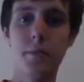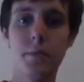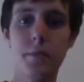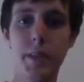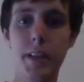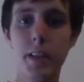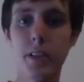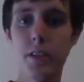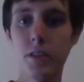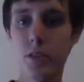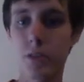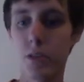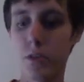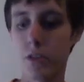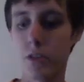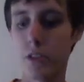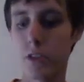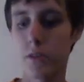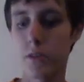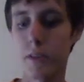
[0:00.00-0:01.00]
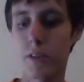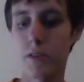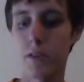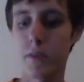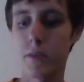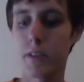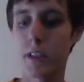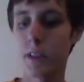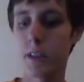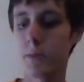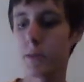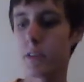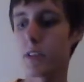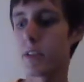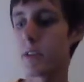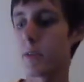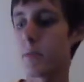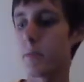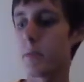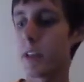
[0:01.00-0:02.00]
B-list Soldier. Special summon him with
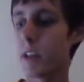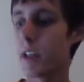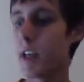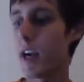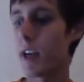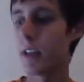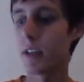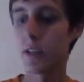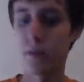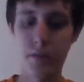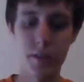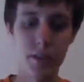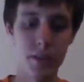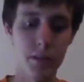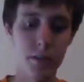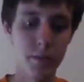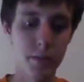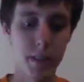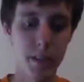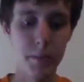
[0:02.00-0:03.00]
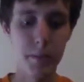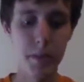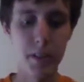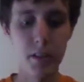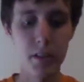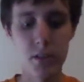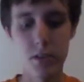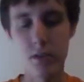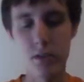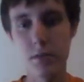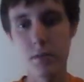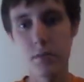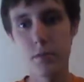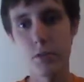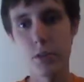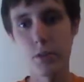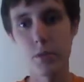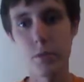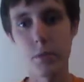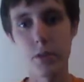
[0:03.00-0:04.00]
a big guy on the field. Play B-list,
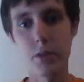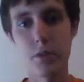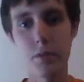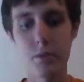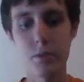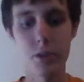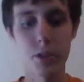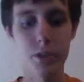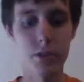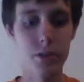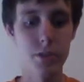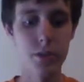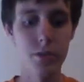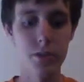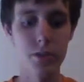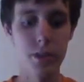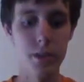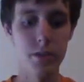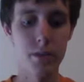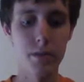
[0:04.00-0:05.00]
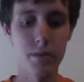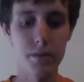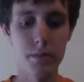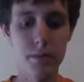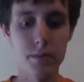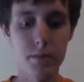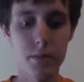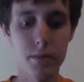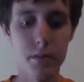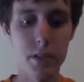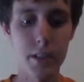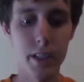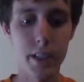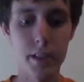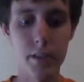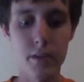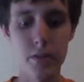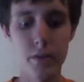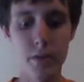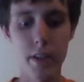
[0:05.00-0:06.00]
tribute both of them, draw 2. So really
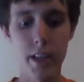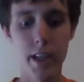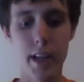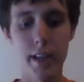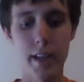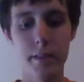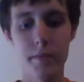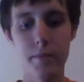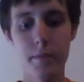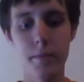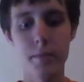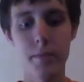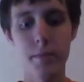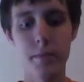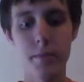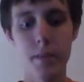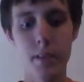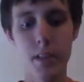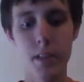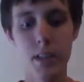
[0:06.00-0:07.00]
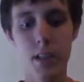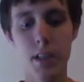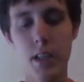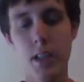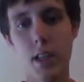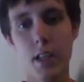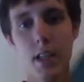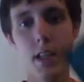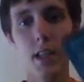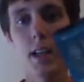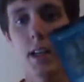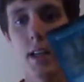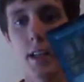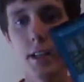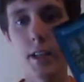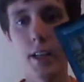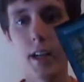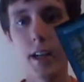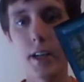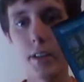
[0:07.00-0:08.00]
nice for that.
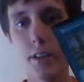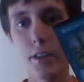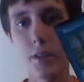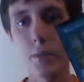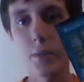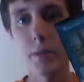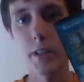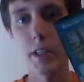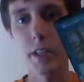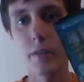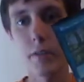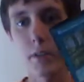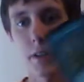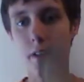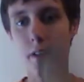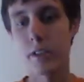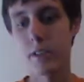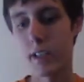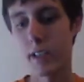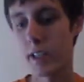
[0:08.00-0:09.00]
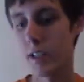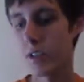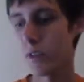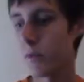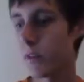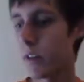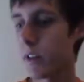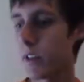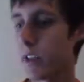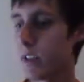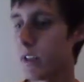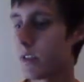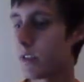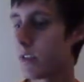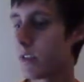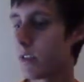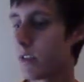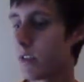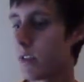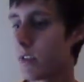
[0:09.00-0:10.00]
You got 3 Verdant Sanctuaries.